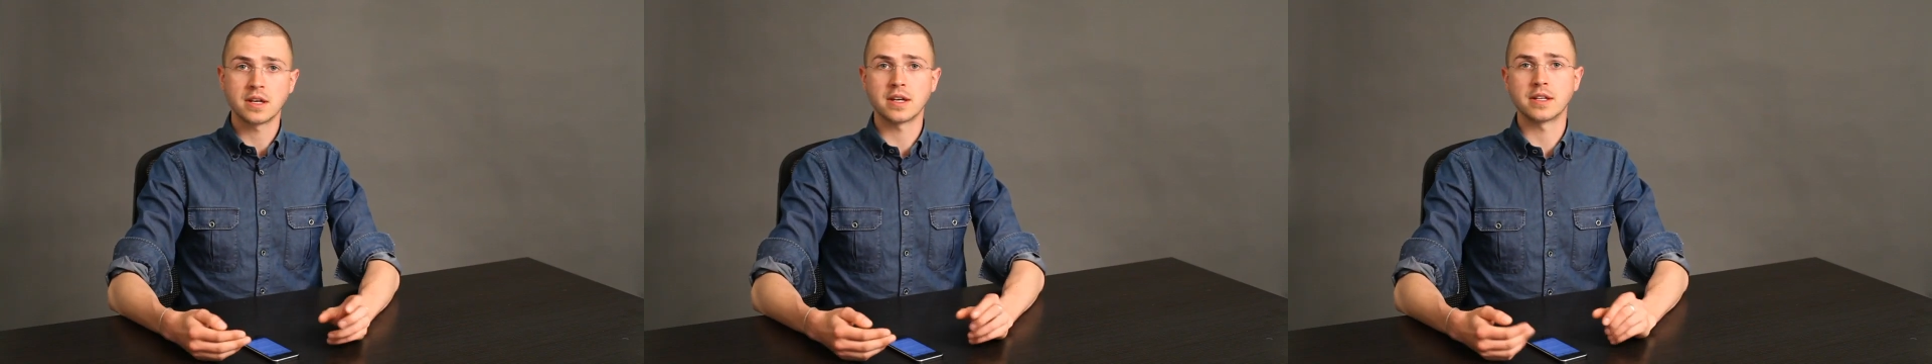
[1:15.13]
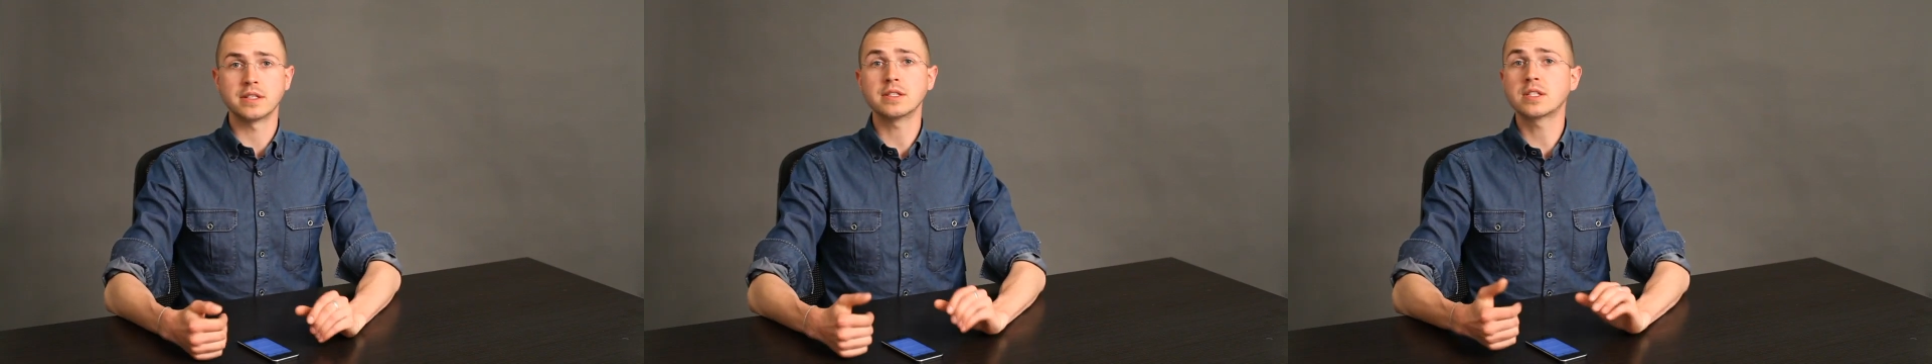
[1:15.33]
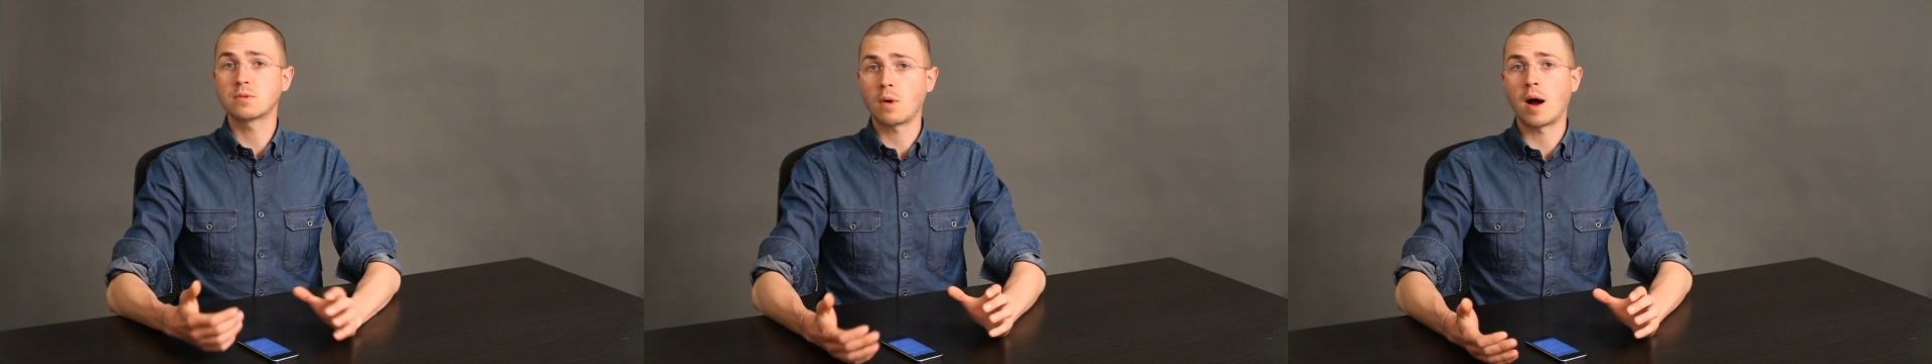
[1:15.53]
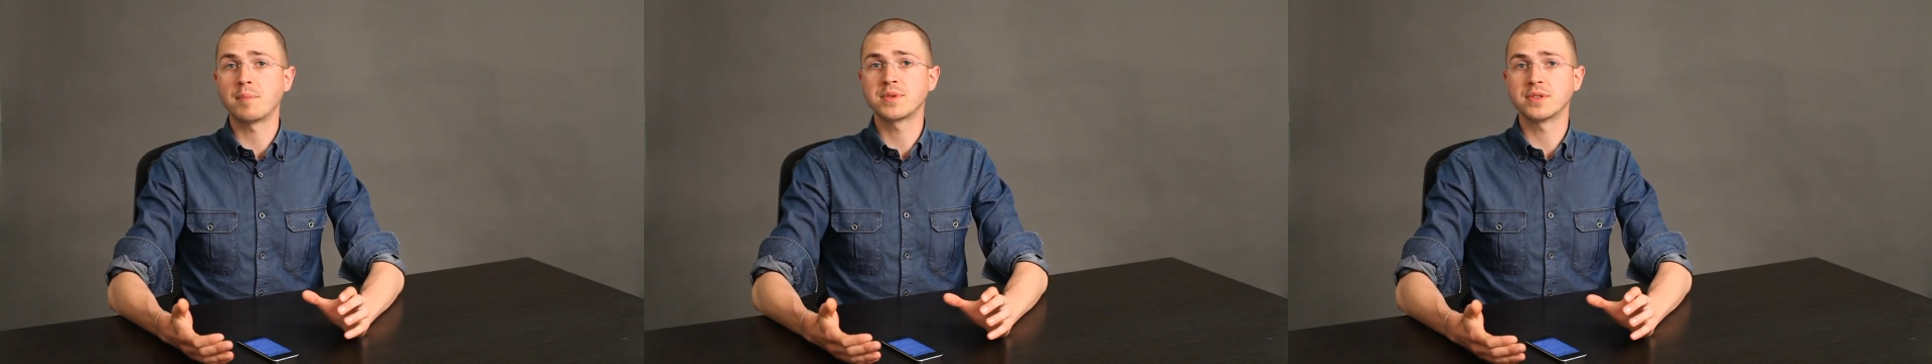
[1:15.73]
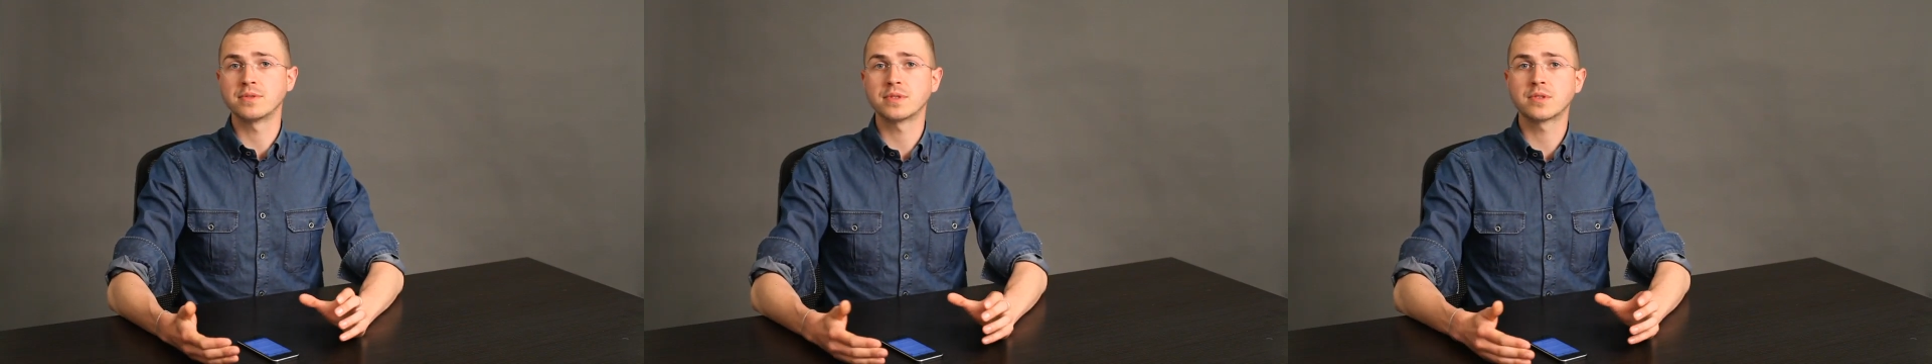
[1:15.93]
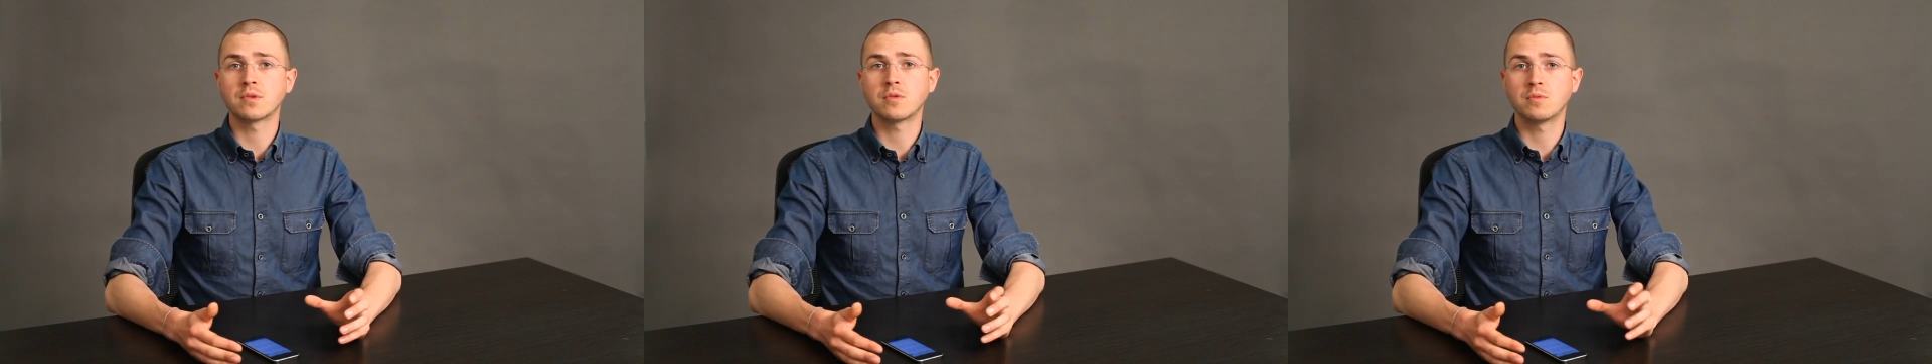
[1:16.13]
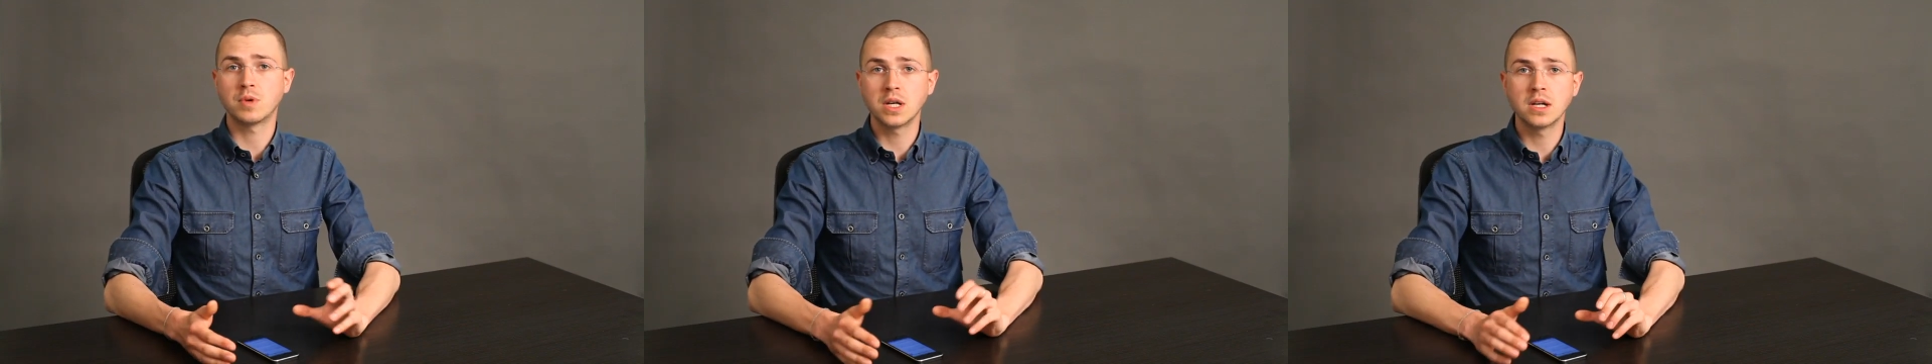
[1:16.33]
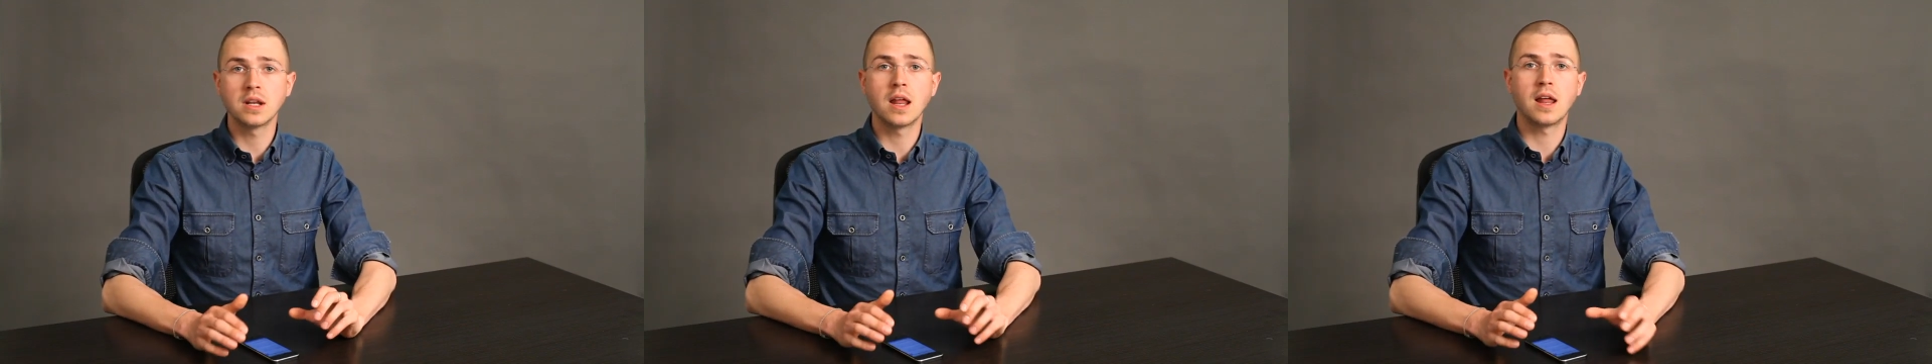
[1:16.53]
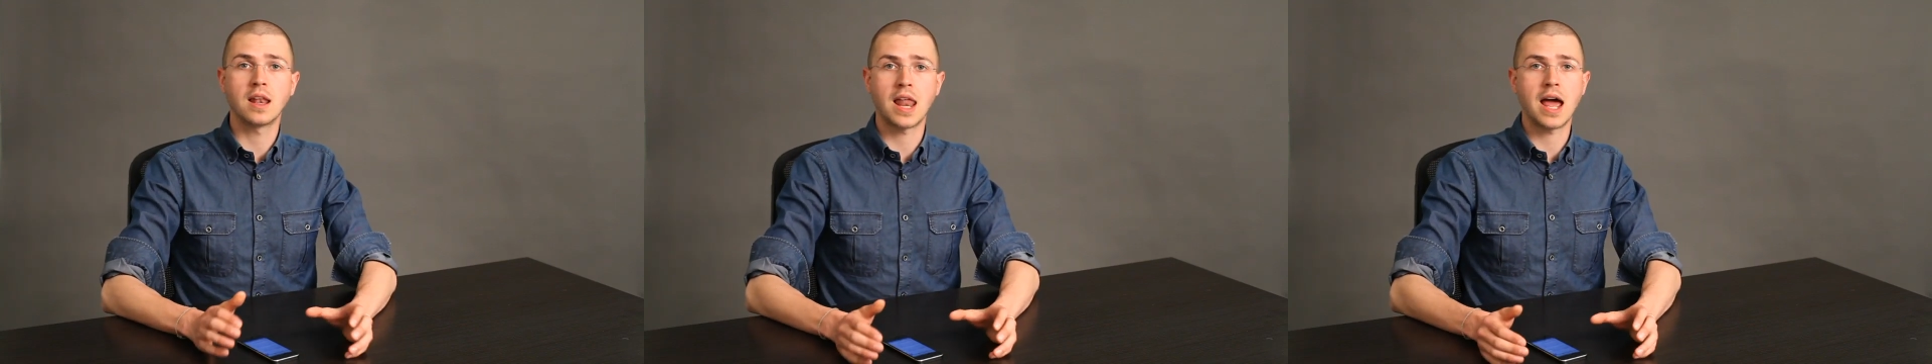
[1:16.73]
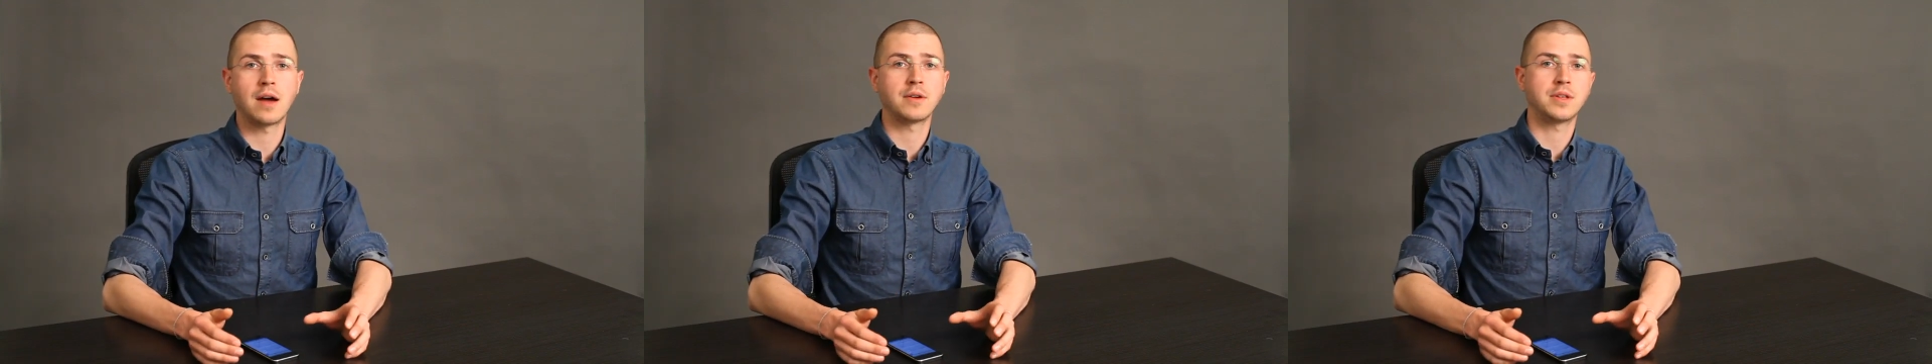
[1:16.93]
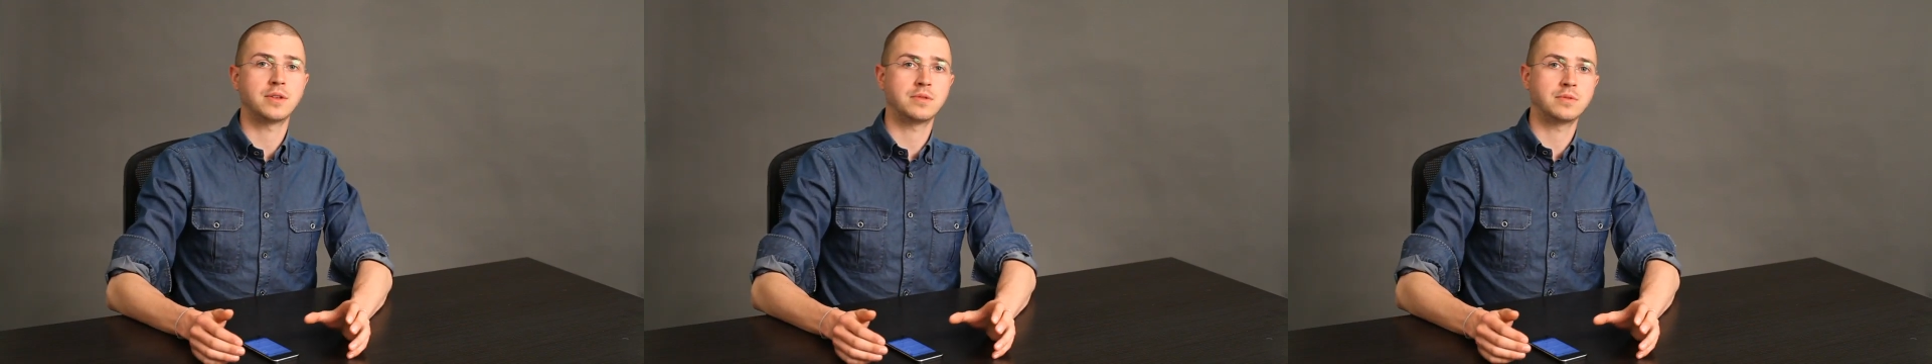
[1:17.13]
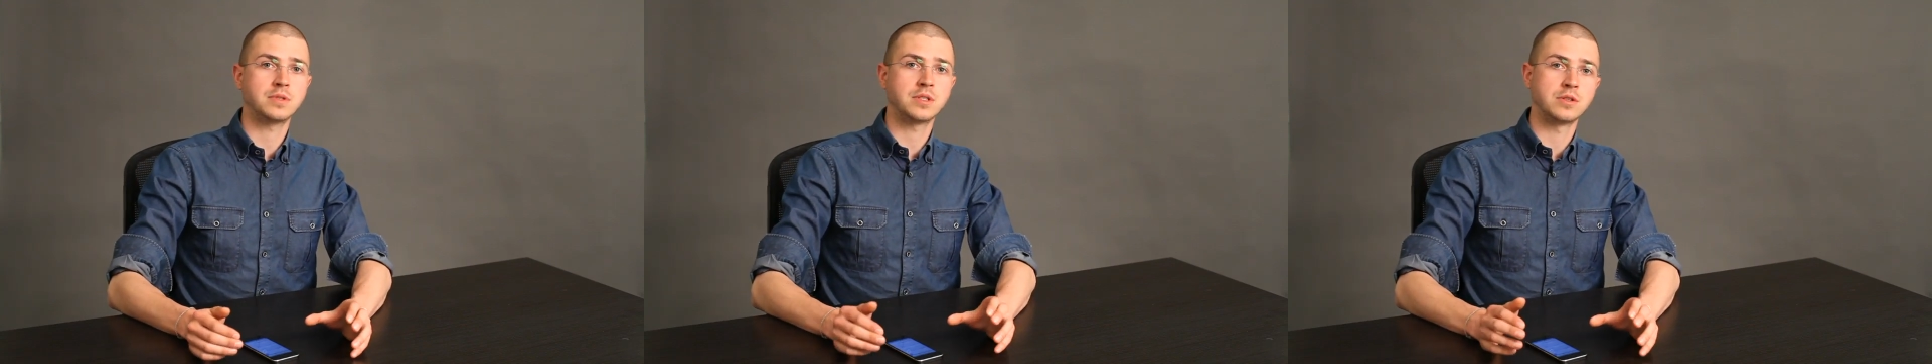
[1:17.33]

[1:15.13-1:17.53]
and SwapTunes will allow you